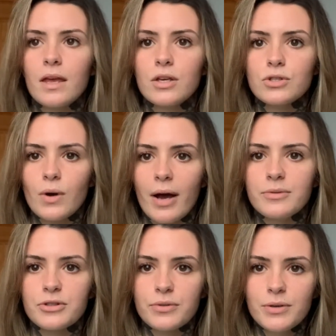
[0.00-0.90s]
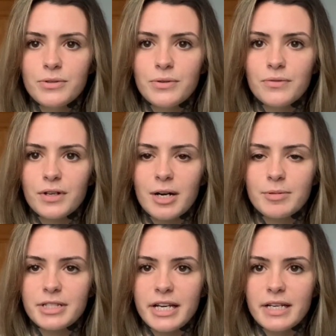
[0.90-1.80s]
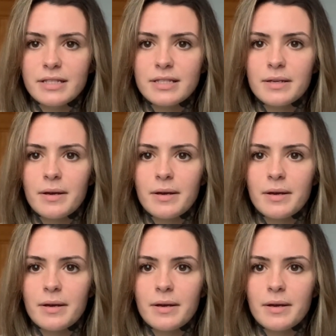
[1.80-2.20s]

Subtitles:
So I was 302'd for a couple days.